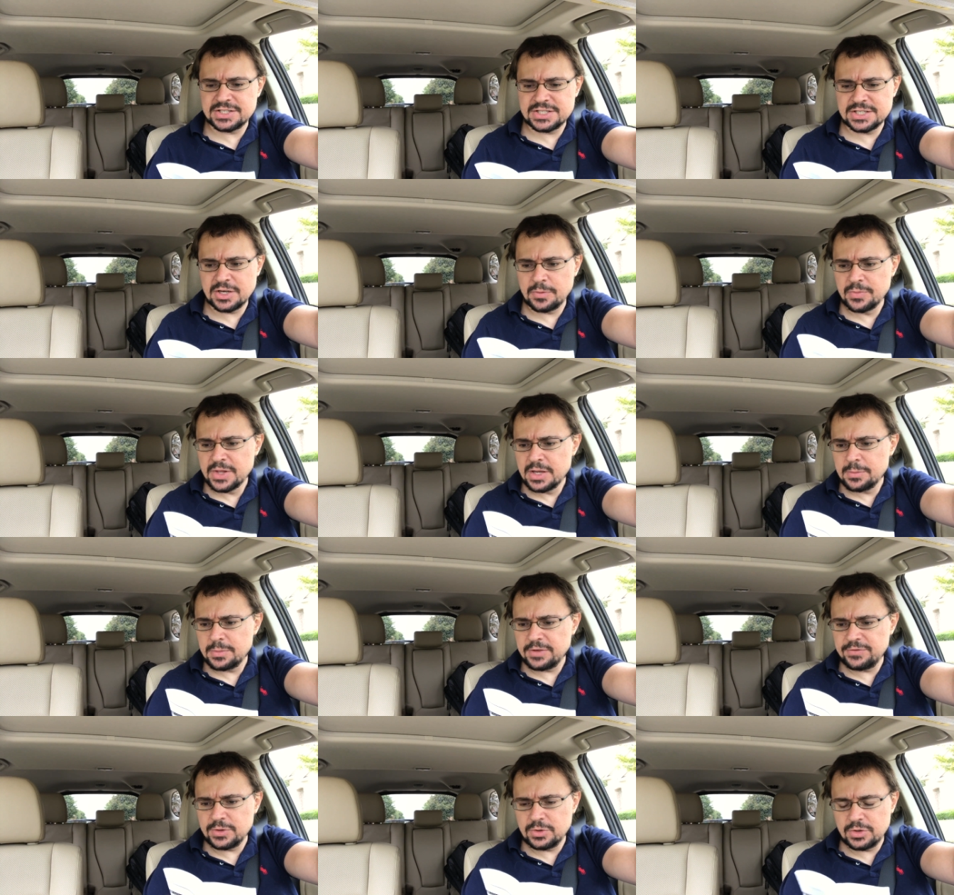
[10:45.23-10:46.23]
So
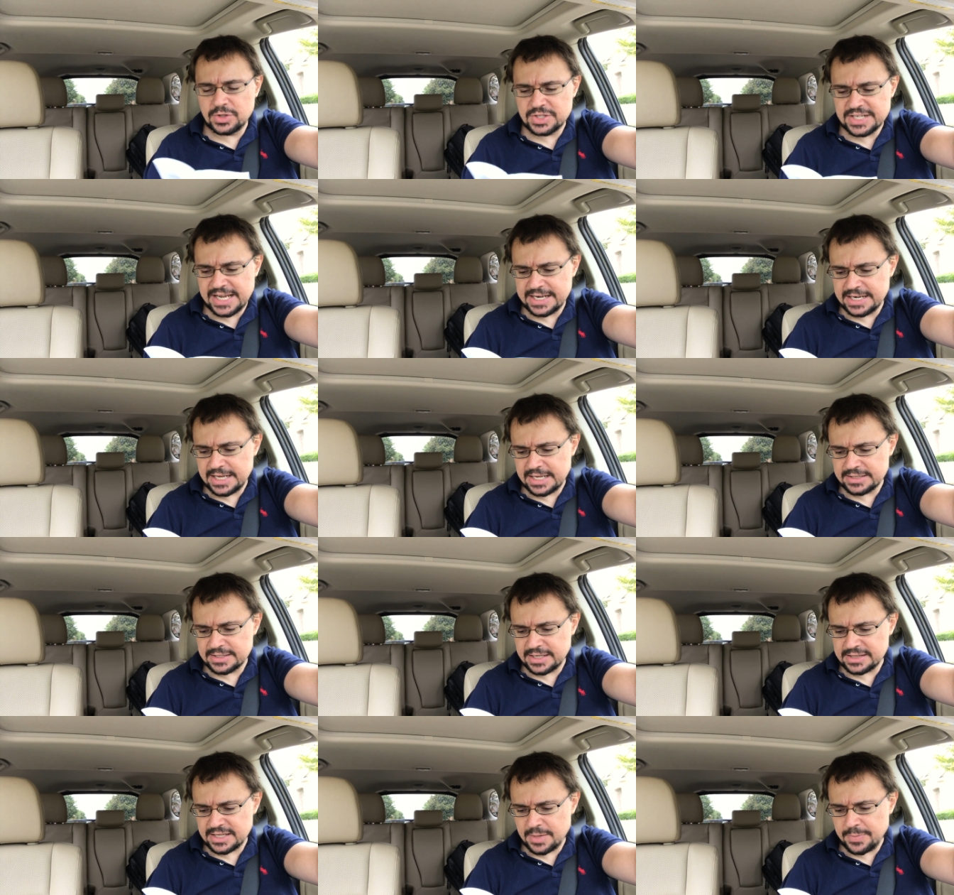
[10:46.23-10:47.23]
if you decide not to
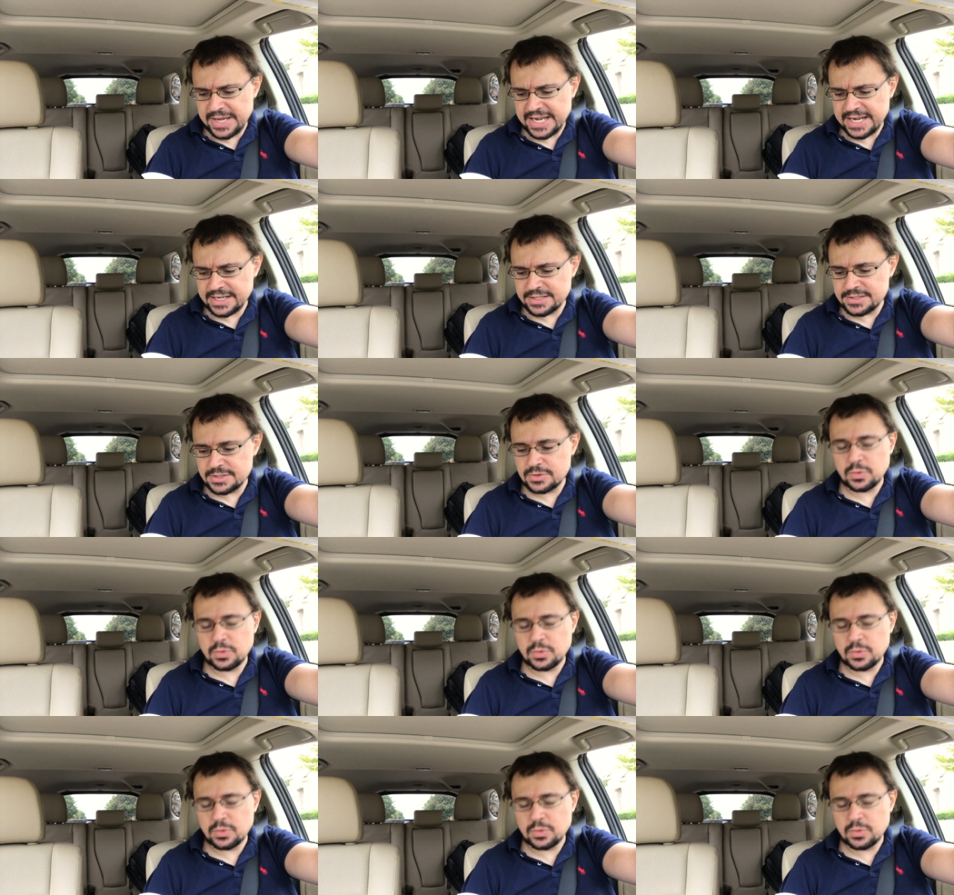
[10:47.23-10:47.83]
get that package,